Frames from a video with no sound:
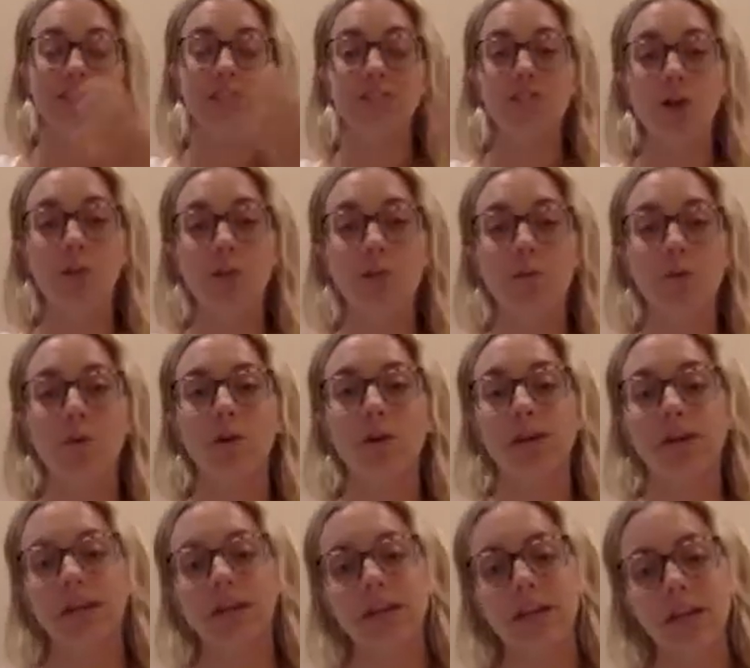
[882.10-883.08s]
so
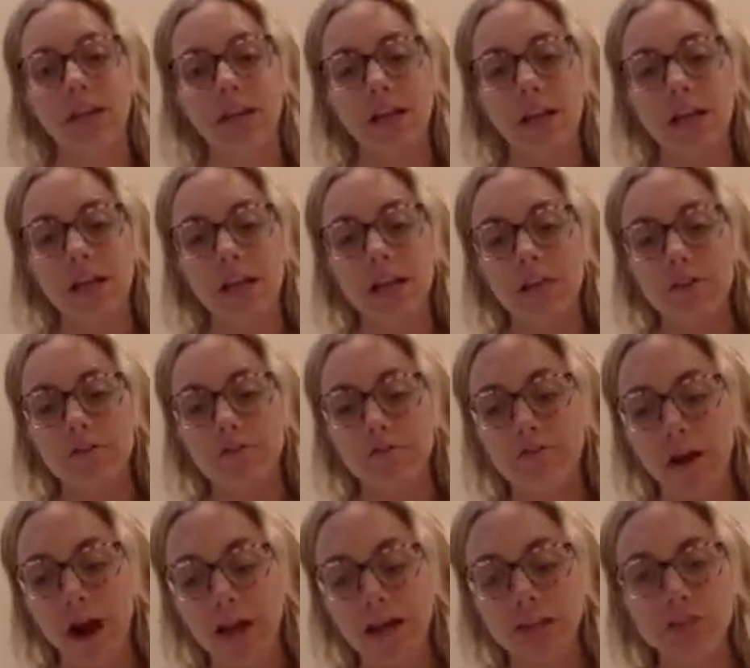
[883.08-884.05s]
important. And then
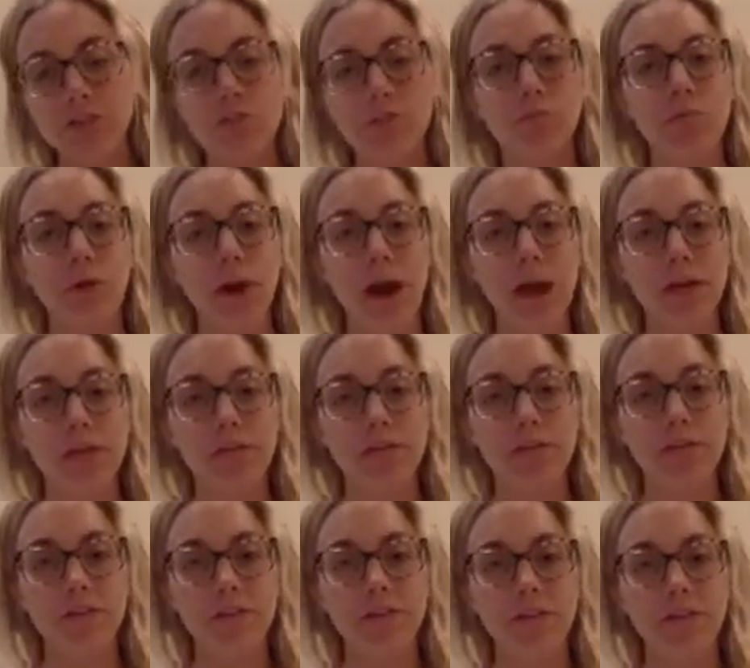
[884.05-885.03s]
find your
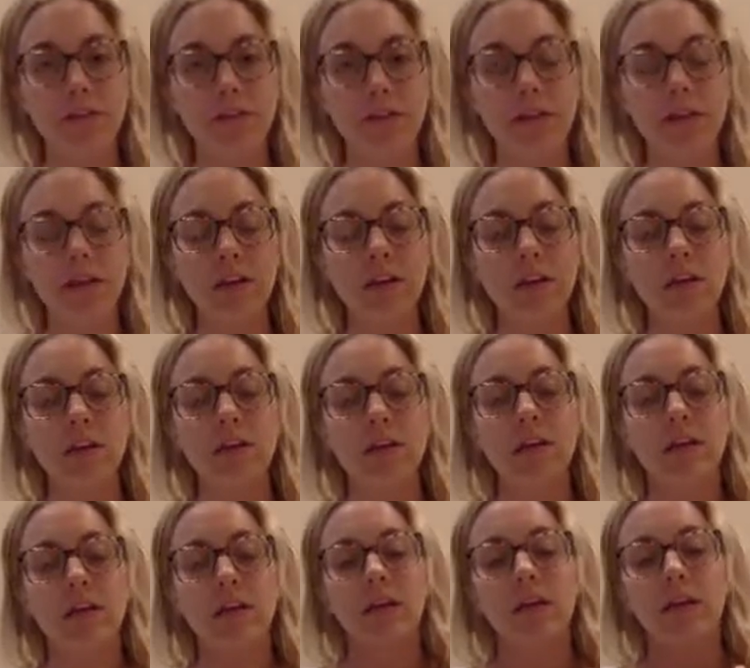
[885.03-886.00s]
breath
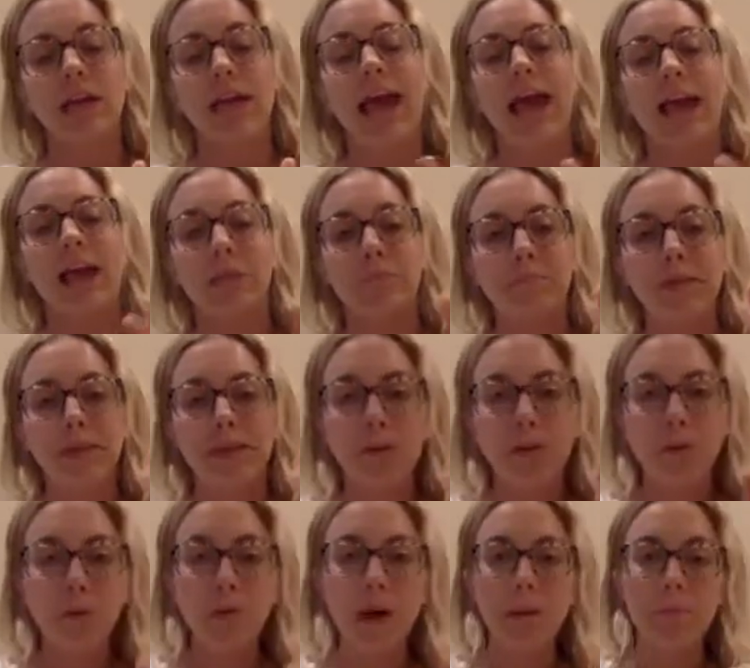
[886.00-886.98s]
and
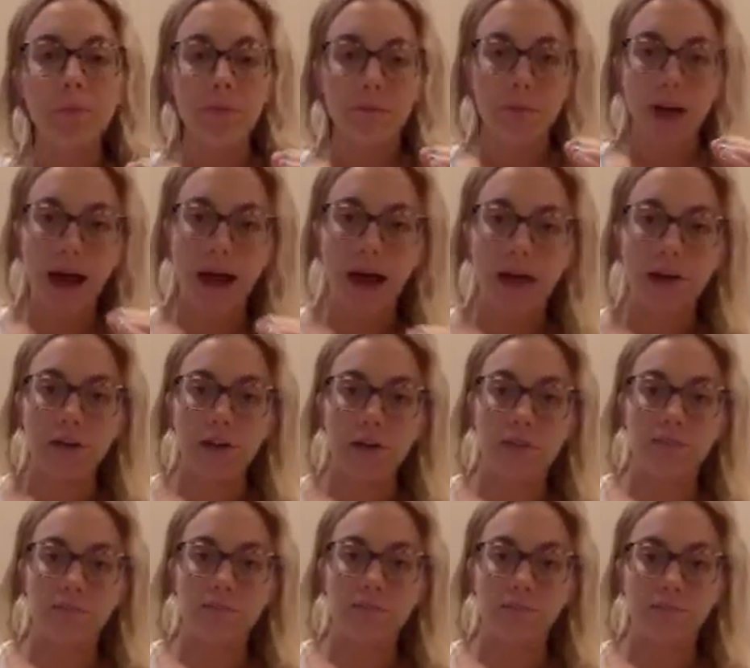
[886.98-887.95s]
interrupt the
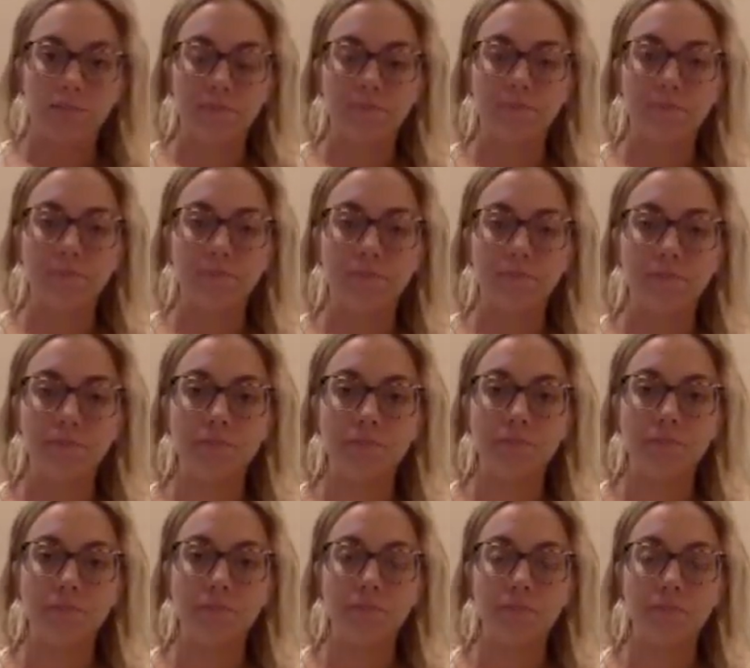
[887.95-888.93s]
pattern.
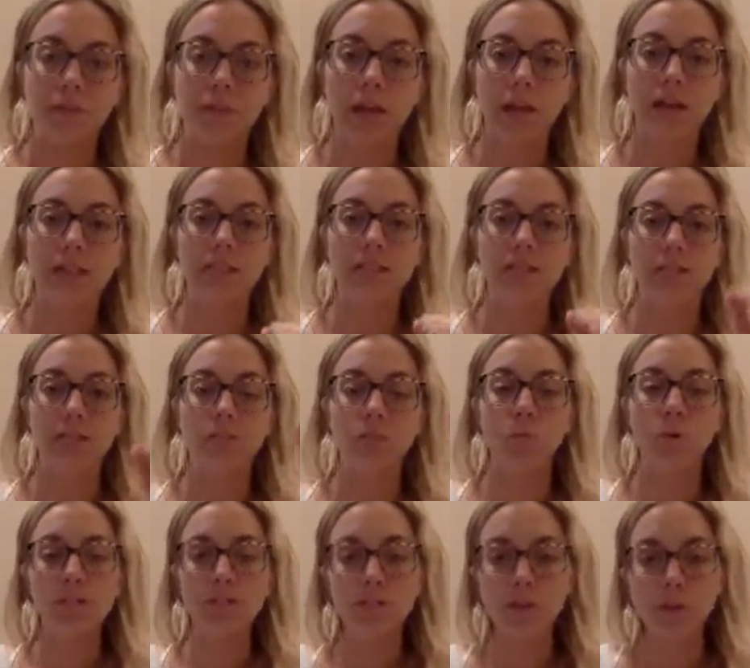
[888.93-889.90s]
Okay, because
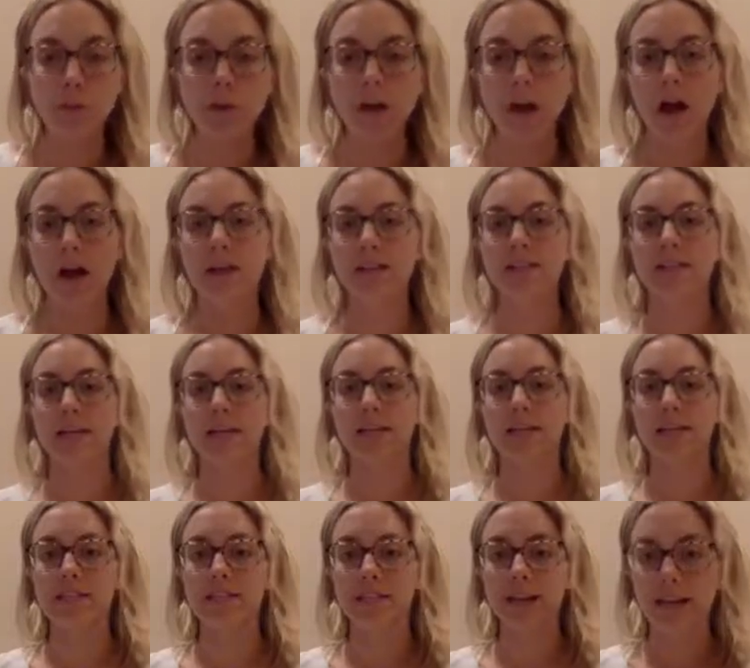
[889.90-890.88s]
what's going on is
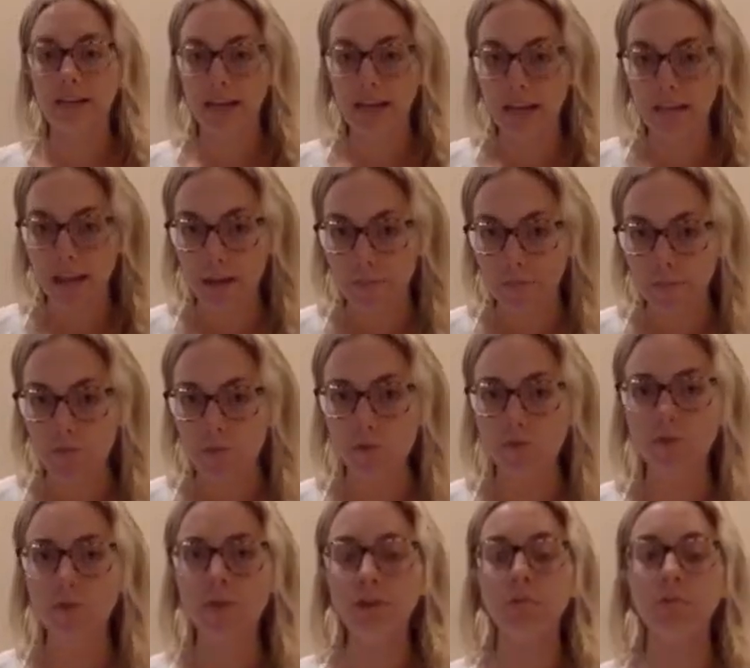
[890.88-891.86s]
again that
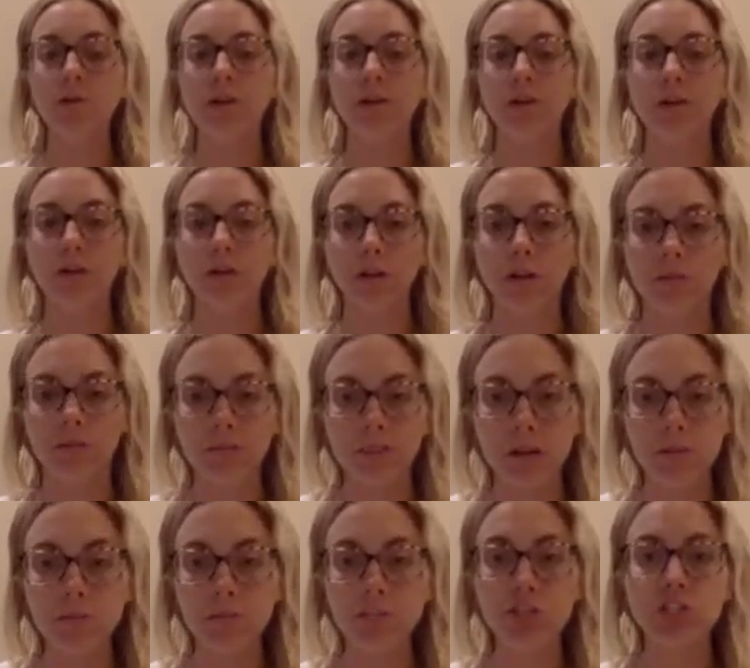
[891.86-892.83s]
movie reel of
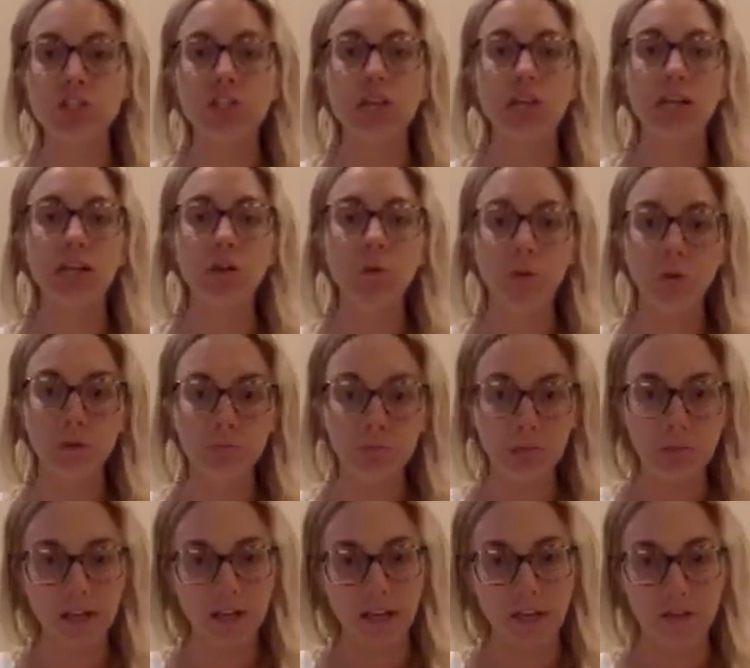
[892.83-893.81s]
some shitty old
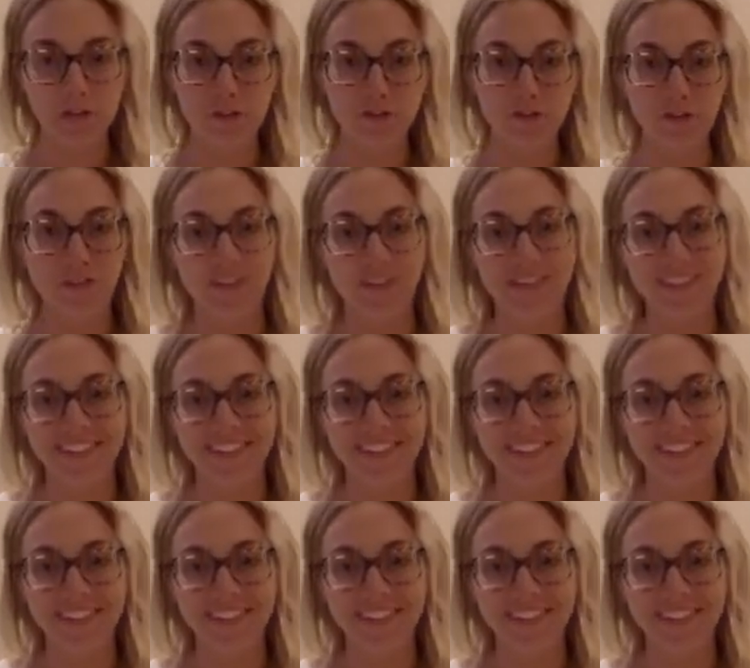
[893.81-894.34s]
belief